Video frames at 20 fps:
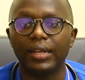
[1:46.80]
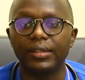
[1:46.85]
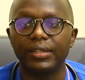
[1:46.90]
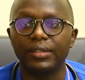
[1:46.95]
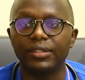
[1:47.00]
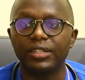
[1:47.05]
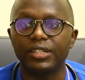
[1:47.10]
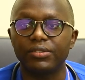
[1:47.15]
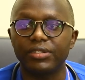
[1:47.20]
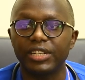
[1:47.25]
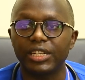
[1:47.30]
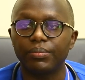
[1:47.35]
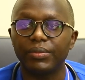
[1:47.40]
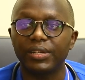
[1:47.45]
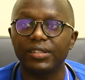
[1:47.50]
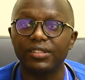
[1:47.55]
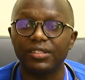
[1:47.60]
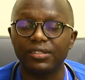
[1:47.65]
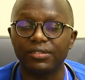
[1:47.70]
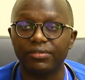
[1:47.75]
and then the
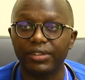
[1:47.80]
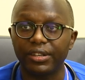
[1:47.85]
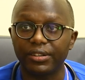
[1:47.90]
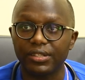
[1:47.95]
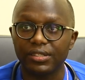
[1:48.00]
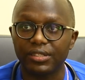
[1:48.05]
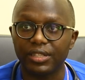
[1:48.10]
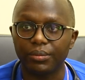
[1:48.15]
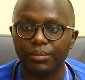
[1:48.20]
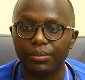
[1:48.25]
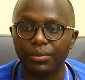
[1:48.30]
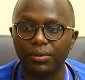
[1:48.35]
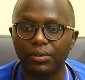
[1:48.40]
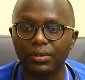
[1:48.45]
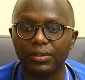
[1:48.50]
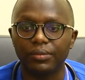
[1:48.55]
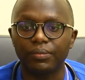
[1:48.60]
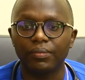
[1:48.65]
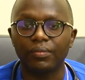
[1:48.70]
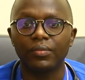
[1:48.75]
treatment is very
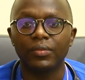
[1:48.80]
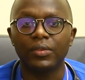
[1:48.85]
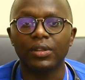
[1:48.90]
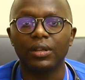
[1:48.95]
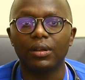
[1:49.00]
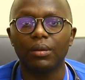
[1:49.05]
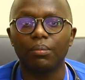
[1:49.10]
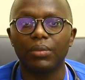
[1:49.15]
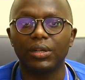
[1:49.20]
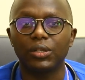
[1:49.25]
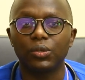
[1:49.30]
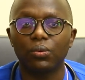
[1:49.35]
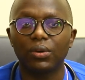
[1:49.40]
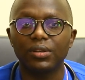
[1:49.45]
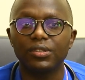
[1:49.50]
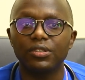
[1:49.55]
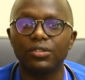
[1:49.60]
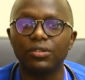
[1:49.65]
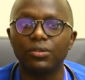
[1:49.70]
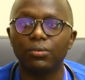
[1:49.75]
simple. But
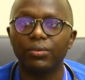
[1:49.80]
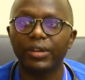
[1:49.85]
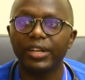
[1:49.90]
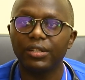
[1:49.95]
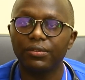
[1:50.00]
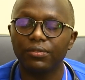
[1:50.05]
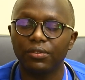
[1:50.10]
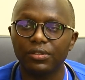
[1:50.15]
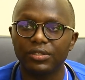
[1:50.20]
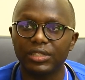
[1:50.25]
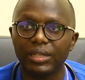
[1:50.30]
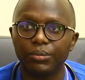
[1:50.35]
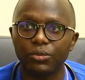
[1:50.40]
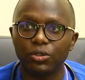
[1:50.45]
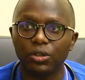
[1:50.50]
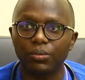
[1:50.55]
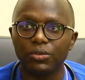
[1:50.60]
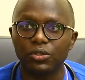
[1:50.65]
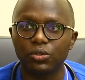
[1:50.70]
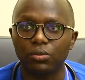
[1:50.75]
once you wait for
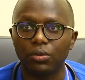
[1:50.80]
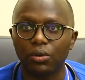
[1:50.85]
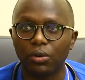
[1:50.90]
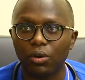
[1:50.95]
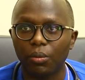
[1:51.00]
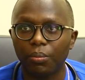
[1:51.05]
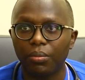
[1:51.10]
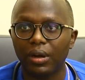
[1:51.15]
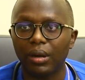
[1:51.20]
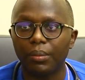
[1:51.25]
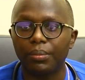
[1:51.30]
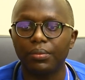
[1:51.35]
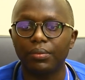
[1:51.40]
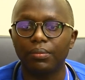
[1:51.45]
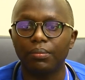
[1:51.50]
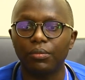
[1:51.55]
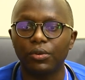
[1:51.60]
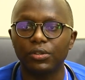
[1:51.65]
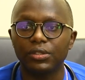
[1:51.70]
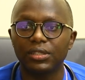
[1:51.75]
symptoms to crop up,
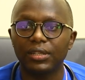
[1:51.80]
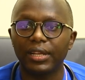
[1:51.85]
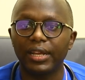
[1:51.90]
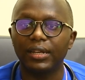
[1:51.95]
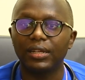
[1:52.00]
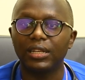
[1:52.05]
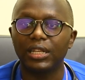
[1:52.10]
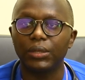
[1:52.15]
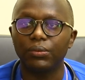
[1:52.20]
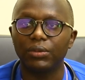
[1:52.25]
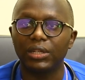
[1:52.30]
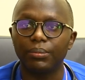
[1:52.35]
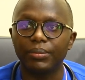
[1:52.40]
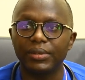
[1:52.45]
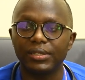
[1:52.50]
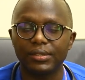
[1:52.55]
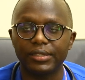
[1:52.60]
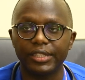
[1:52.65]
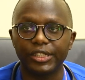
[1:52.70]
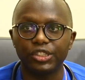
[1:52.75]
most likely you will
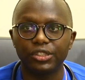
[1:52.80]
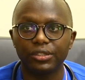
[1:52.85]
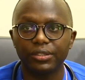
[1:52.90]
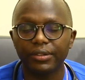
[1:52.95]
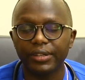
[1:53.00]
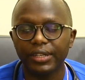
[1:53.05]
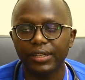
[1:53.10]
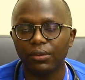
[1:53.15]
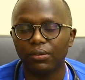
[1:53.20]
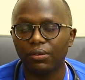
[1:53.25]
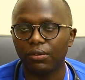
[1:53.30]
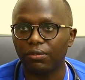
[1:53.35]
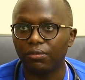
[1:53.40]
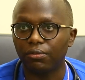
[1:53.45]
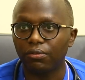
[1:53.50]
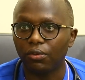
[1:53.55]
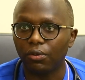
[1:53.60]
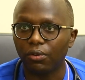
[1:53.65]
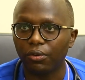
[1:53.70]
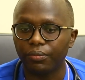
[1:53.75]
be stage three or
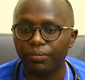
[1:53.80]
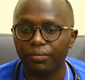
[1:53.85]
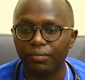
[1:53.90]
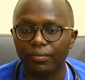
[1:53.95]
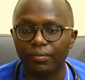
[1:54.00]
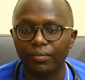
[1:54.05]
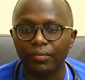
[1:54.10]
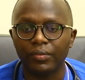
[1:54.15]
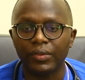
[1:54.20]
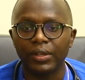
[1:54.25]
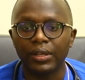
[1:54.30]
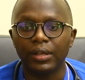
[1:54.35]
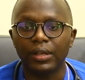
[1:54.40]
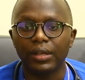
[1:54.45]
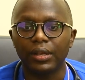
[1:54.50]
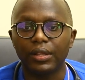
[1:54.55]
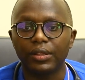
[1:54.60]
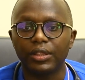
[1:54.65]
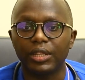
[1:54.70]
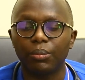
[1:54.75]
four.
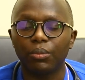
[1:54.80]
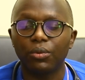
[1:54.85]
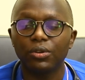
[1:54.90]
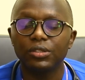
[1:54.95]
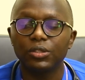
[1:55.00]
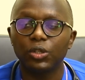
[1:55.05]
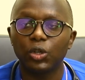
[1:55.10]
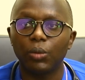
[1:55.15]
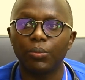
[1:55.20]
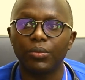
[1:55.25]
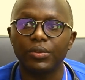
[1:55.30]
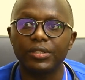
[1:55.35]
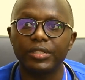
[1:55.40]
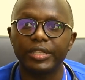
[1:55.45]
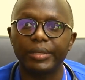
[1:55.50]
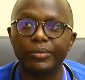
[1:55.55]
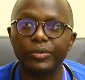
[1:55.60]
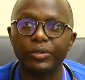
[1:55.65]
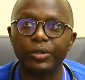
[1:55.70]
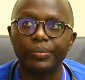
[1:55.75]
The most common
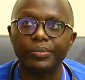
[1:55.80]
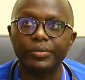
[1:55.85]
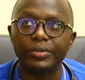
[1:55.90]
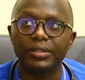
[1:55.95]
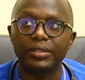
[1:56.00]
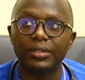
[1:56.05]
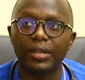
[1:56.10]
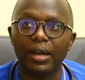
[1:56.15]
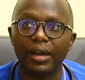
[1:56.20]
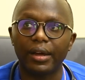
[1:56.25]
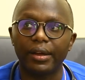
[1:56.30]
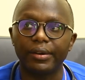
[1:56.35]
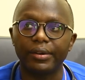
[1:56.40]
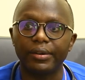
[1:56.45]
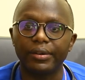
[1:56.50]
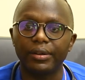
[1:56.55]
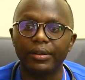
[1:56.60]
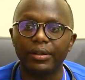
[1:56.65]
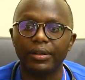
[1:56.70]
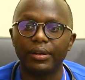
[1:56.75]
symptoms
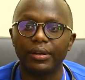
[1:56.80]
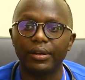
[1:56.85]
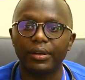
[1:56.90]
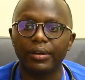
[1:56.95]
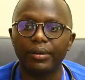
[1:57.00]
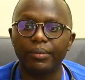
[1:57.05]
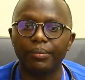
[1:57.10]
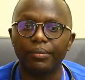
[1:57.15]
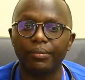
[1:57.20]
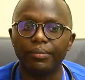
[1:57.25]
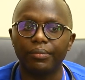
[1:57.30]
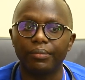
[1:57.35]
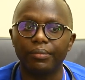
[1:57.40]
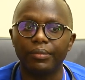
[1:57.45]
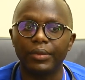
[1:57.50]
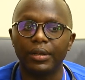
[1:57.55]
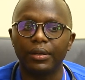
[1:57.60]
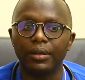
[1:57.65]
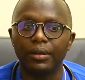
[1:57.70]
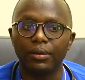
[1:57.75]
are,
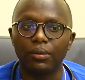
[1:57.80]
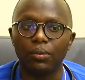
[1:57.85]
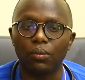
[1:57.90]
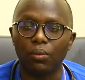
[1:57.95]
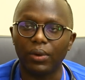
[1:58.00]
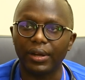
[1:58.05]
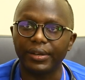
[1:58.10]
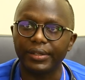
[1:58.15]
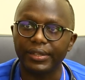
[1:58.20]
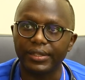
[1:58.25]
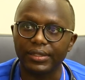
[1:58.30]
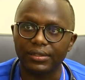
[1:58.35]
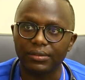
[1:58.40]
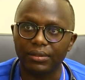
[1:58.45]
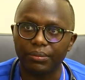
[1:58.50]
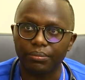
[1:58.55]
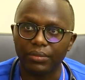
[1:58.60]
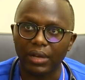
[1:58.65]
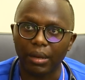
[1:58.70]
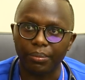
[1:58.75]
one
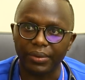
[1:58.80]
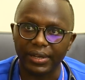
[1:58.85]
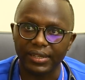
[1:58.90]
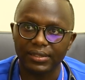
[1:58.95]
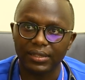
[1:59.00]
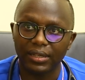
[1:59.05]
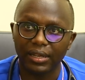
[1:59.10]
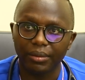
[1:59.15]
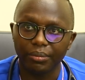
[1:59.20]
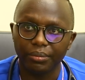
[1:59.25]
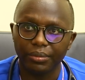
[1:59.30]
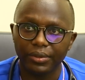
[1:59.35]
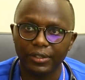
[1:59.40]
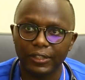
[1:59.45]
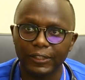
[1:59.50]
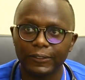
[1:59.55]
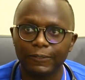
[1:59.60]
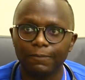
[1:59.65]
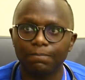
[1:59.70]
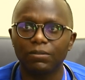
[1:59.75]
is a breast lump,
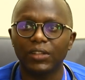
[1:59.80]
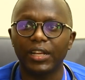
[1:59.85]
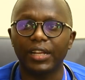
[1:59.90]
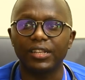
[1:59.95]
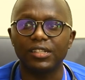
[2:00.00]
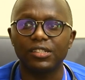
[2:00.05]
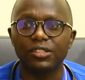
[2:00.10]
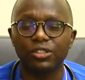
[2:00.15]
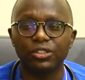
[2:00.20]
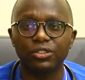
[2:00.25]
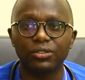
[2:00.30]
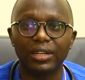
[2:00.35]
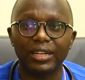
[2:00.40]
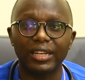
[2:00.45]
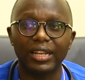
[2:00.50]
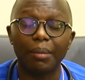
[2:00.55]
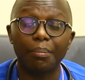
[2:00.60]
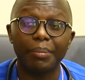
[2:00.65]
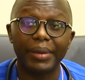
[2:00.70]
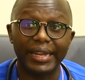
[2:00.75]
and it's
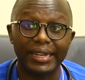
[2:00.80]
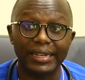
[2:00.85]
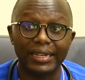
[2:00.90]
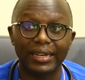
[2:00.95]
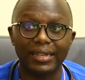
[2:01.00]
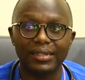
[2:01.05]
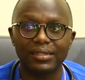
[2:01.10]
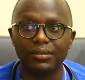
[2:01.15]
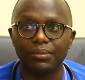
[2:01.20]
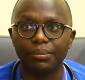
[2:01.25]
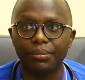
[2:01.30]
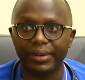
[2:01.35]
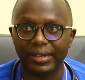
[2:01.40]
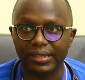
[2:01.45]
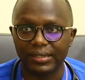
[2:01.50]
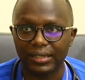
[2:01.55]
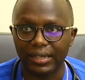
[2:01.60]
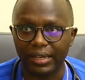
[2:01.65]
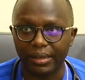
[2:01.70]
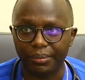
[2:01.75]
usually a painless
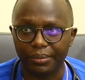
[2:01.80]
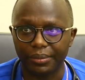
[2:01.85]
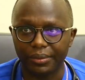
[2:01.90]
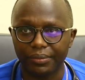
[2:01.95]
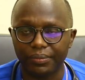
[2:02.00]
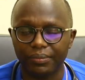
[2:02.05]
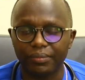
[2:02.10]
breast lump.